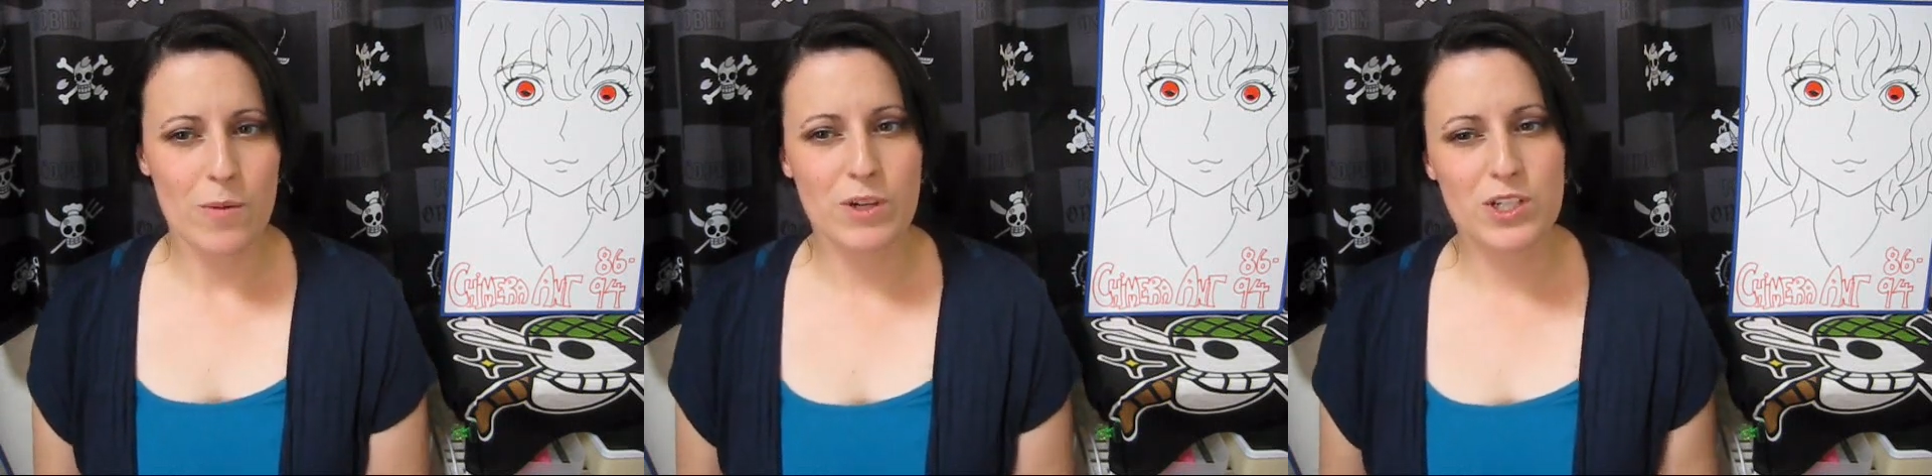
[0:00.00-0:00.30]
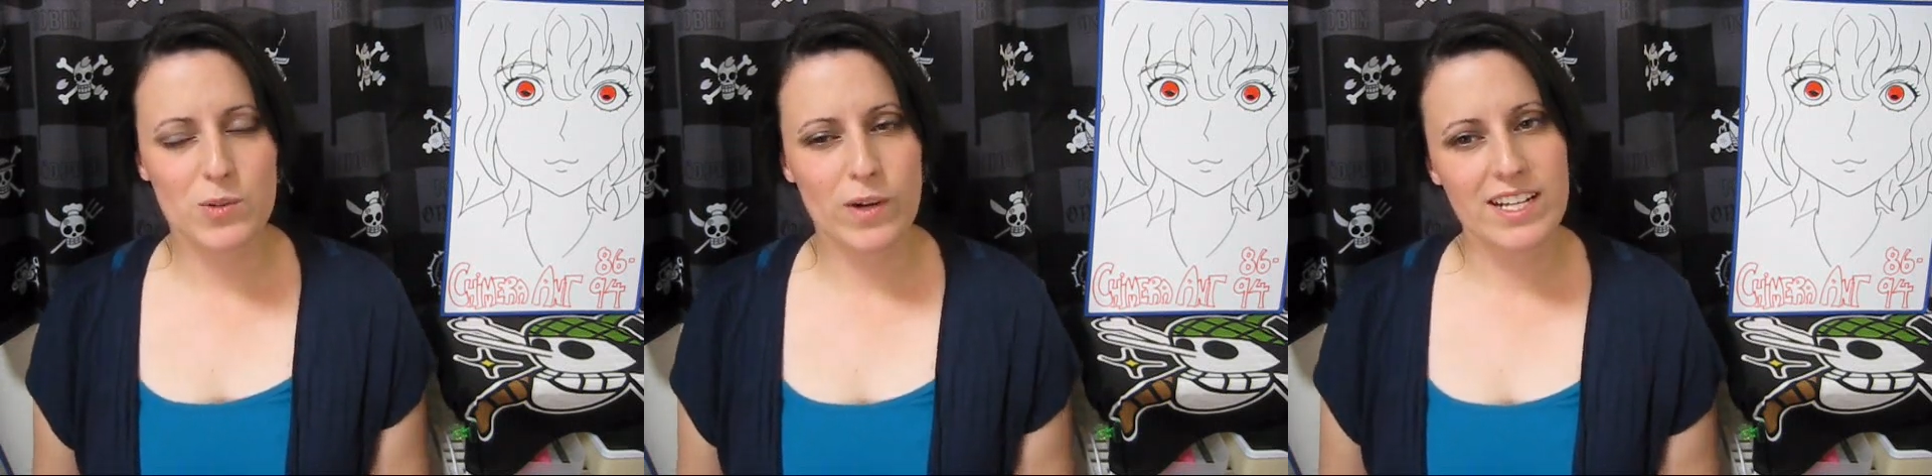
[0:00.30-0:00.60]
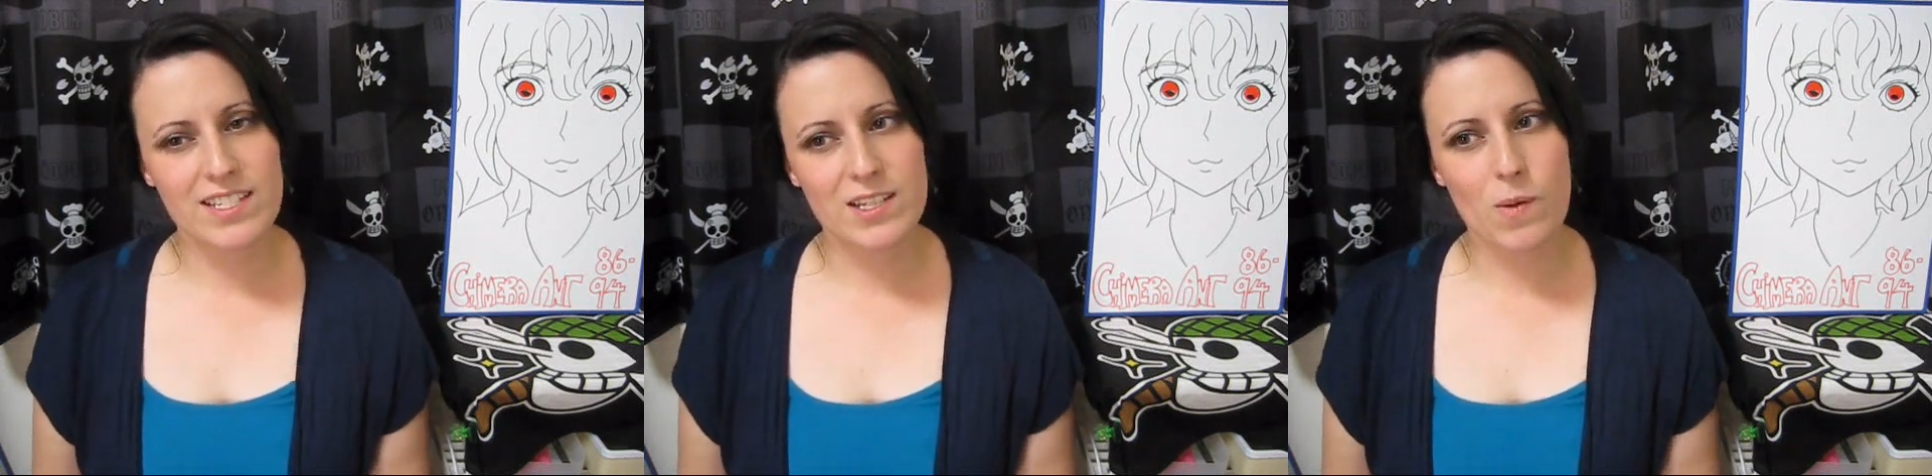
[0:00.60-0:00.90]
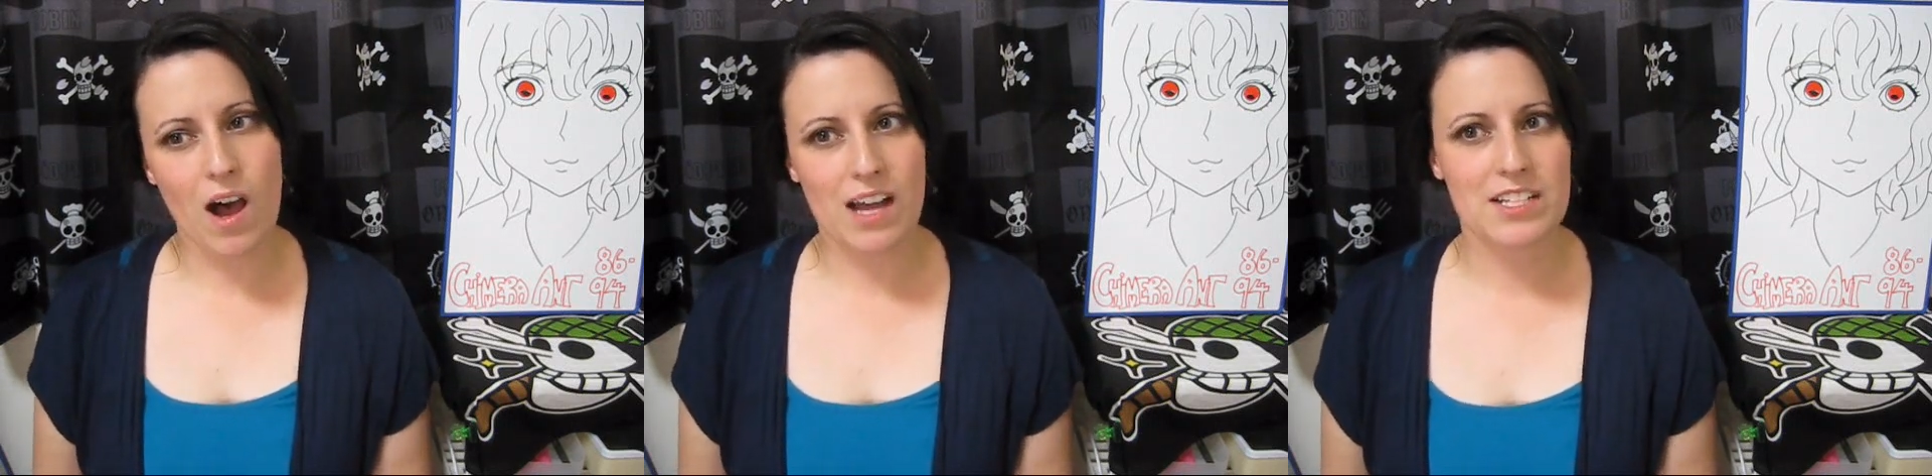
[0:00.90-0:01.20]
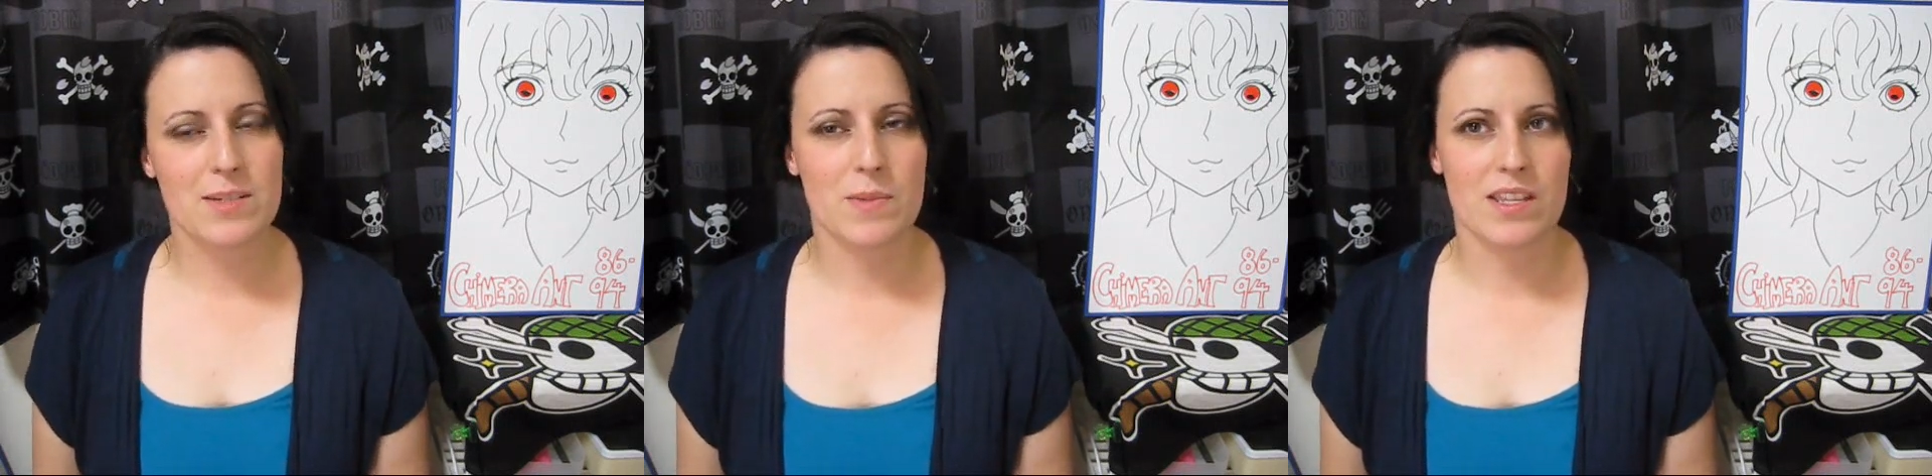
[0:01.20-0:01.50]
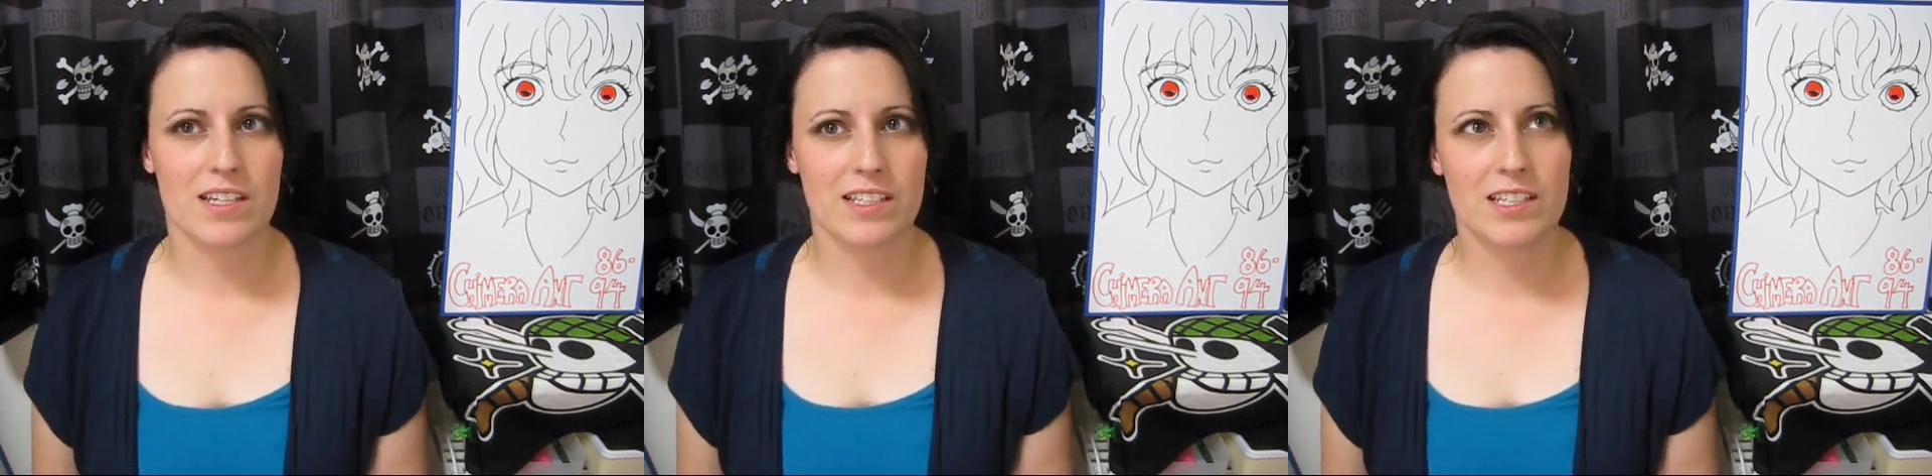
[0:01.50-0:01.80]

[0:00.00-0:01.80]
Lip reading: which is why it's so odd to me that